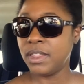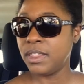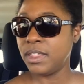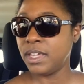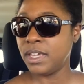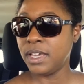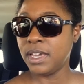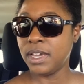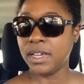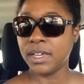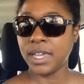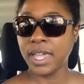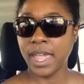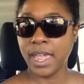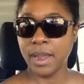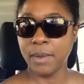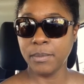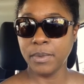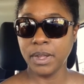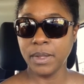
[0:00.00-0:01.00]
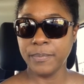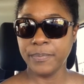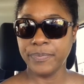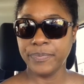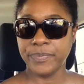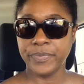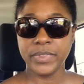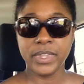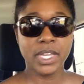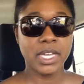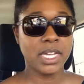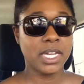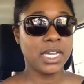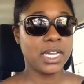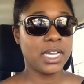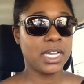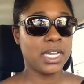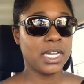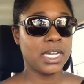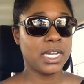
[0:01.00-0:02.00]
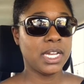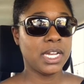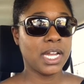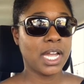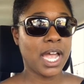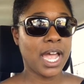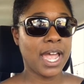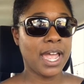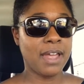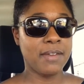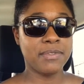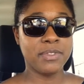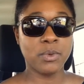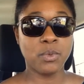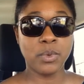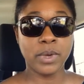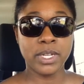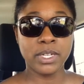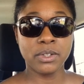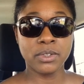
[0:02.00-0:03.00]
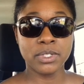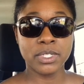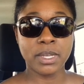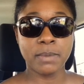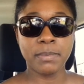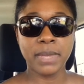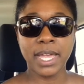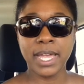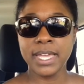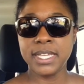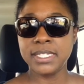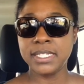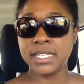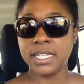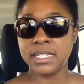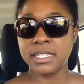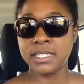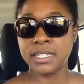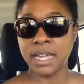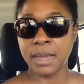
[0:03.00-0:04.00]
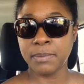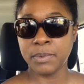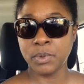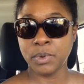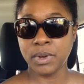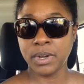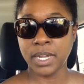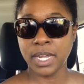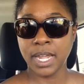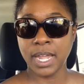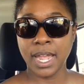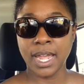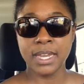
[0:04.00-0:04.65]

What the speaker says: the camera. I have the windows up. My AC stopped working.